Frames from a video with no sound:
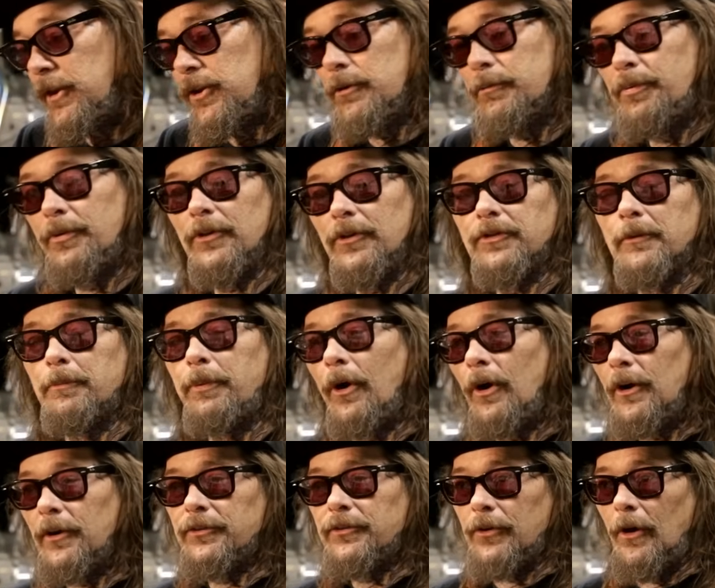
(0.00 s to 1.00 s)
And you put the
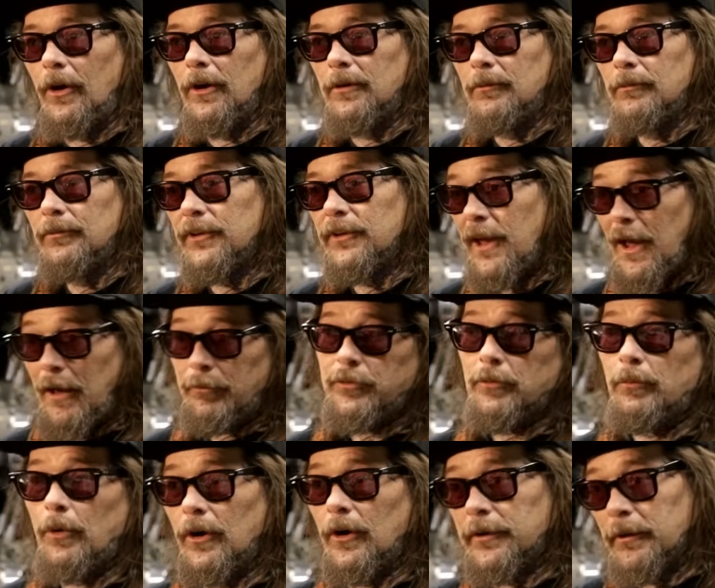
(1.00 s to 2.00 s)
parts on them, the
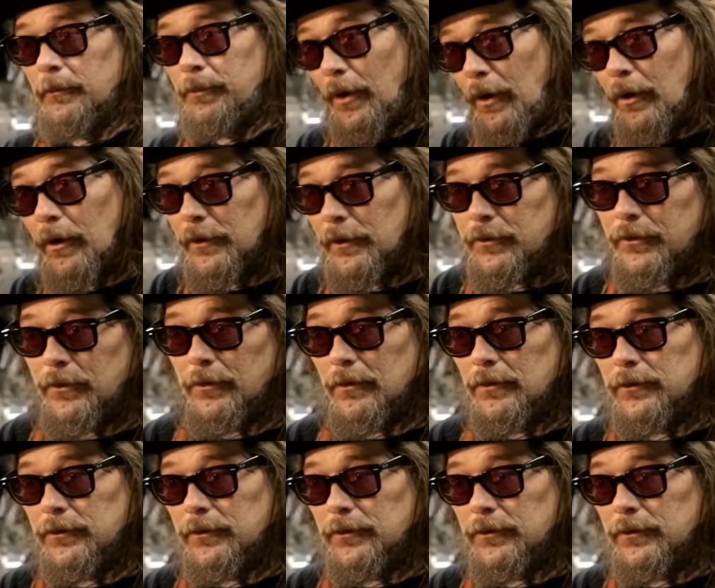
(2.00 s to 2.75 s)
aftermarket parts.